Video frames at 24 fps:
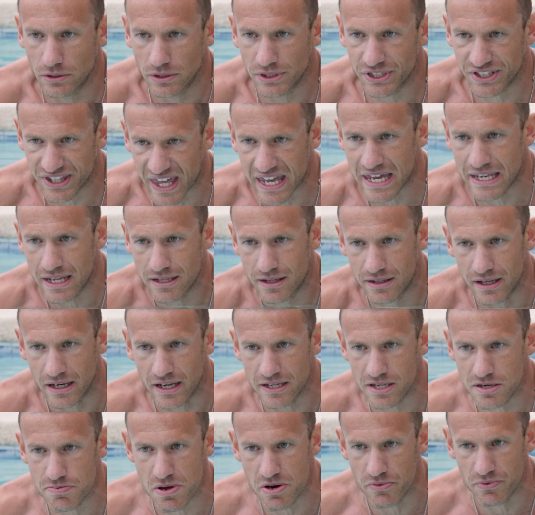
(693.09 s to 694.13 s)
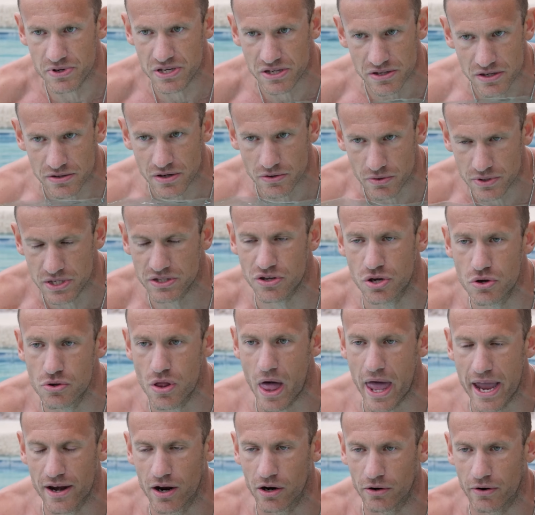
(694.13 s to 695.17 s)
stated this, but it was it was too
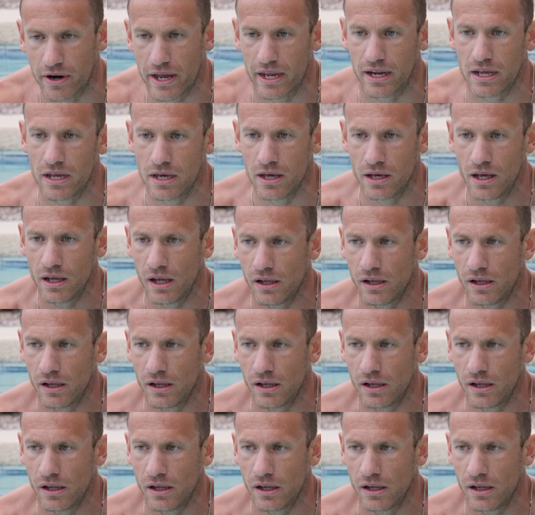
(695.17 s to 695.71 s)
late already.